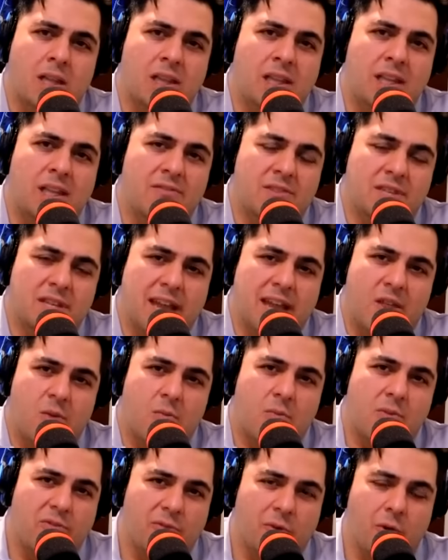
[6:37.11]
live
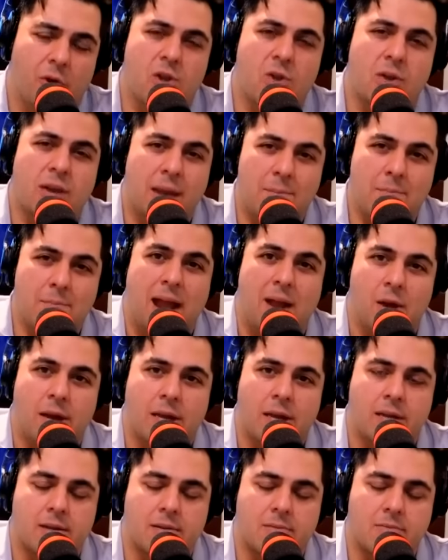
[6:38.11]
together before you get
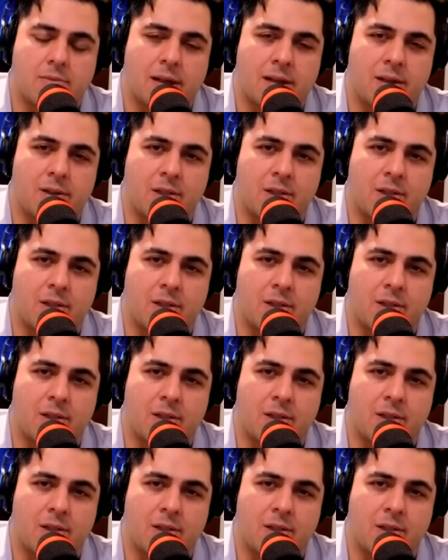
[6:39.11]
married, right?